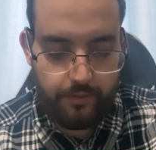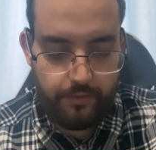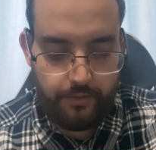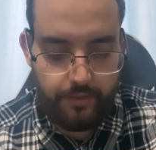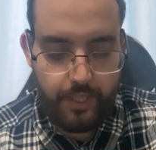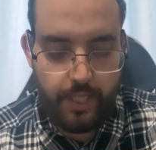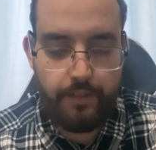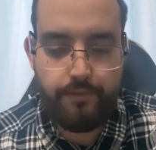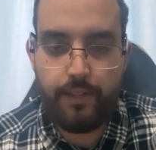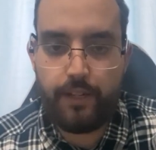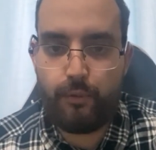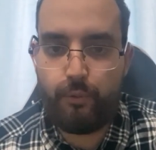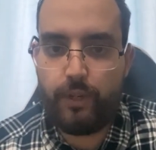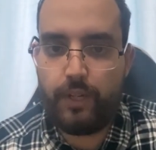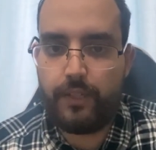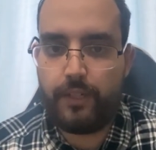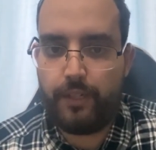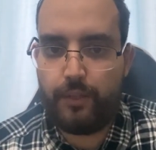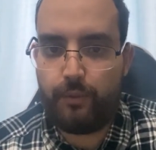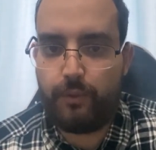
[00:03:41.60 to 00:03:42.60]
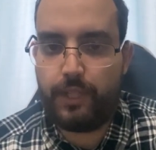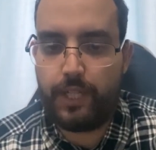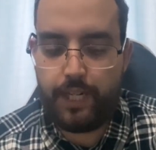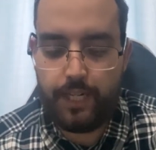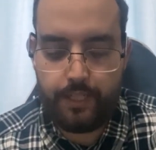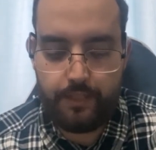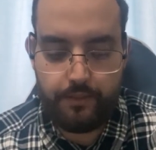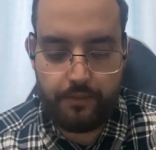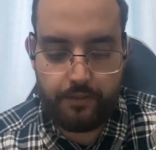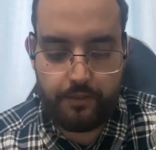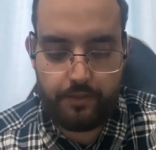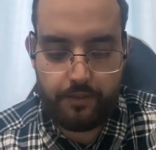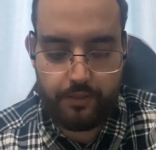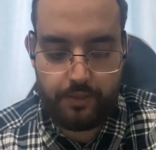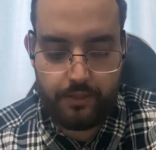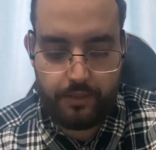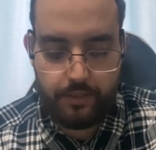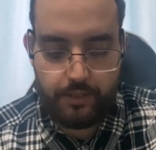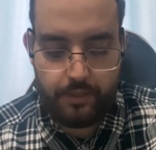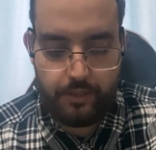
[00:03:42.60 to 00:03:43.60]
D5 render, on the other hand,
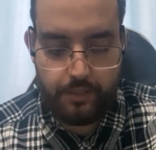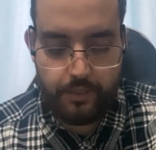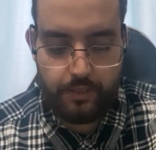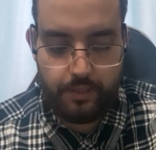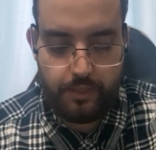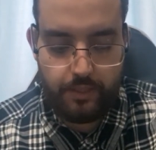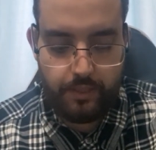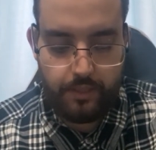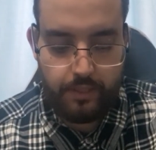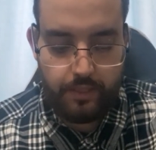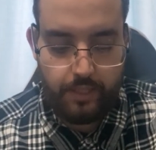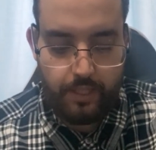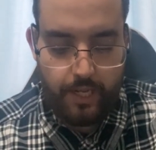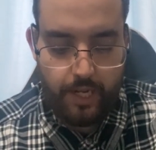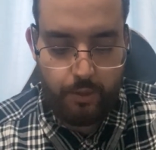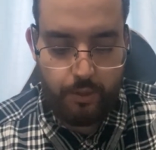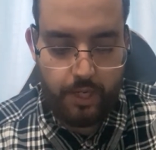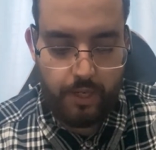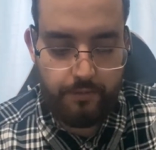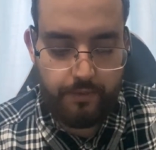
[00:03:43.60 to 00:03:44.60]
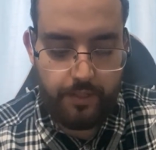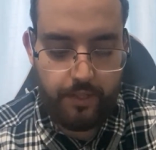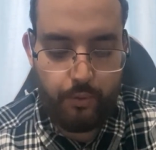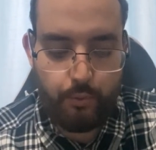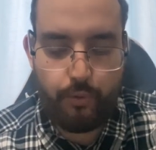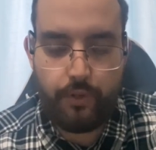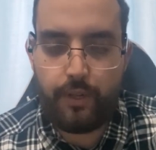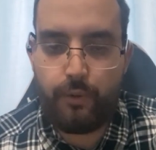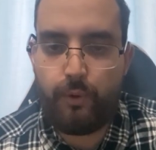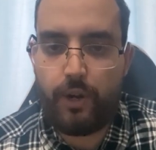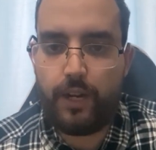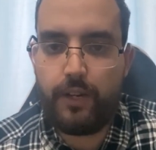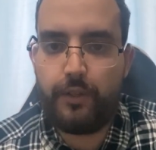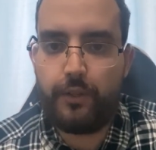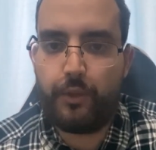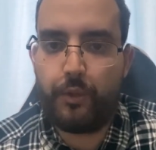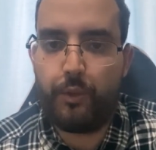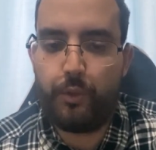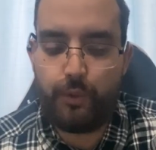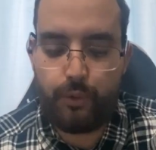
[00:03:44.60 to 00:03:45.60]
however,
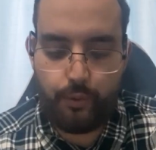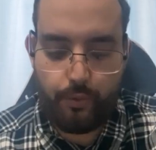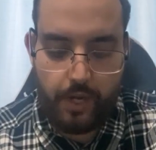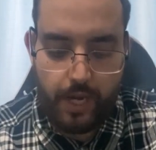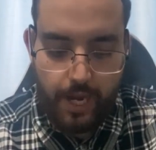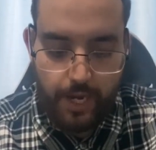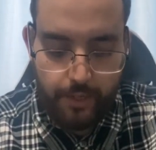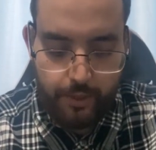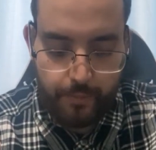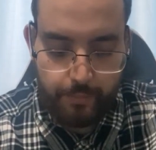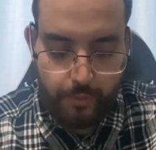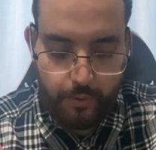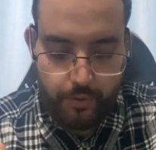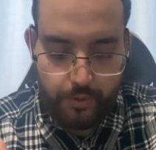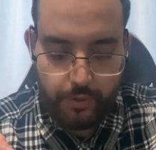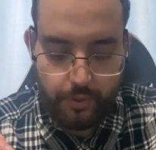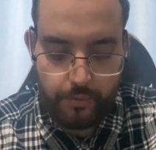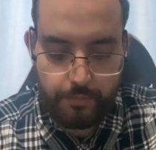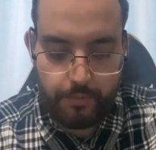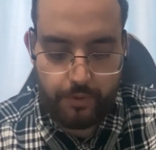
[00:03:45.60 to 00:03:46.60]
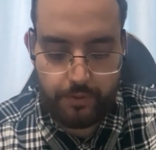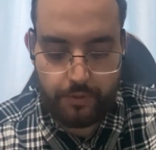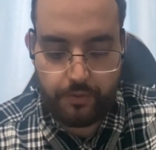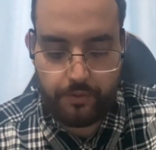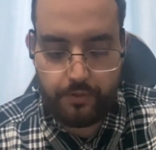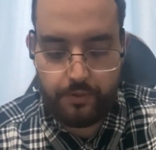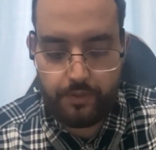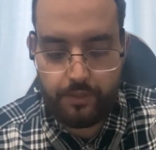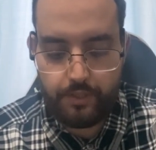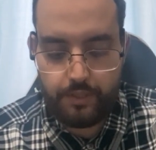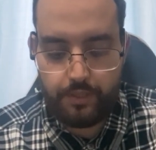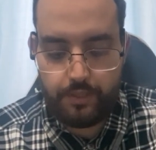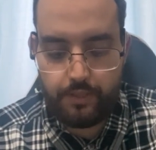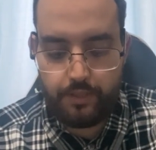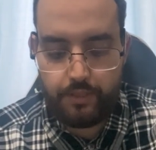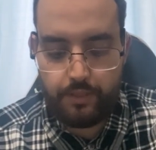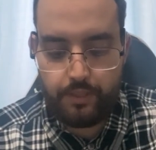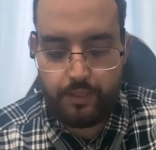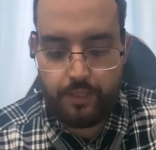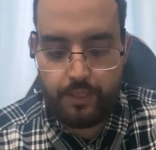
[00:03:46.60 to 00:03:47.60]
requires you to export your model
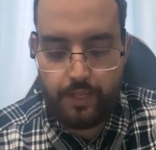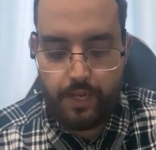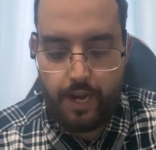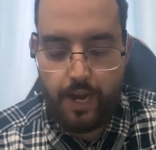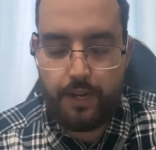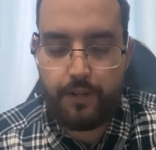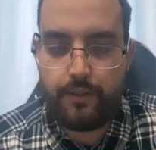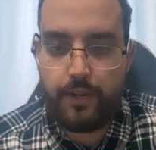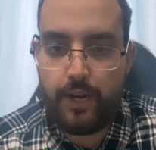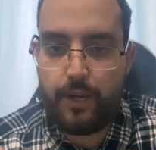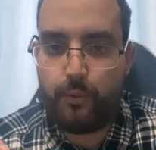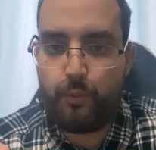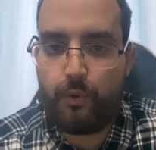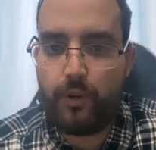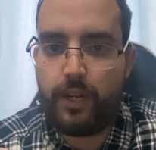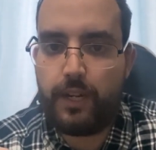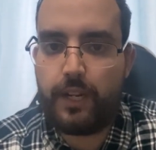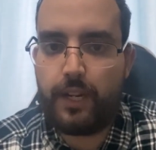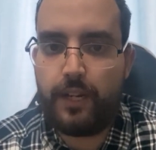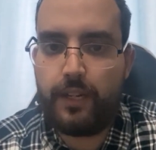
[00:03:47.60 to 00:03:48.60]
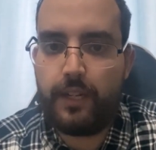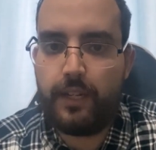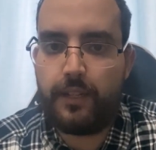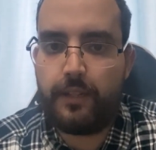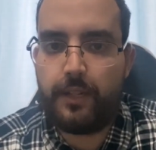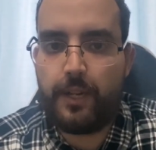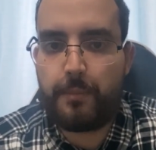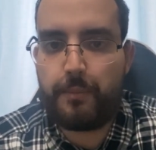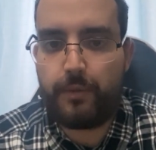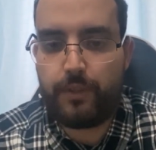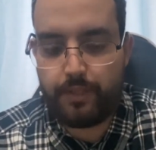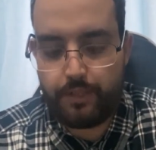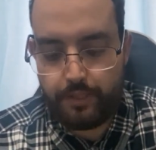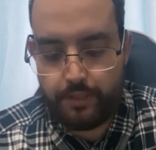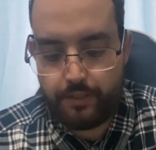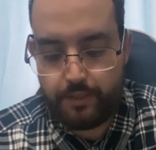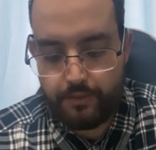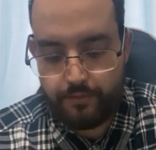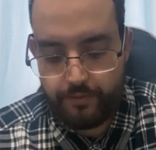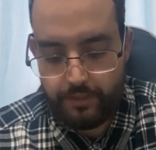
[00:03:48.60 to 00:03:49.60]
and then work in a sequence
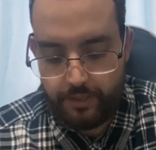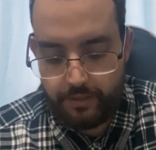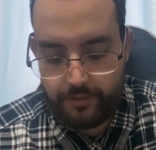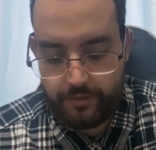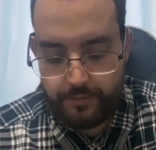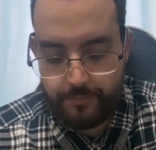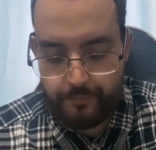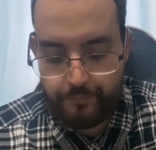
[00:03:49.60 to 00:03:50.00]
interface.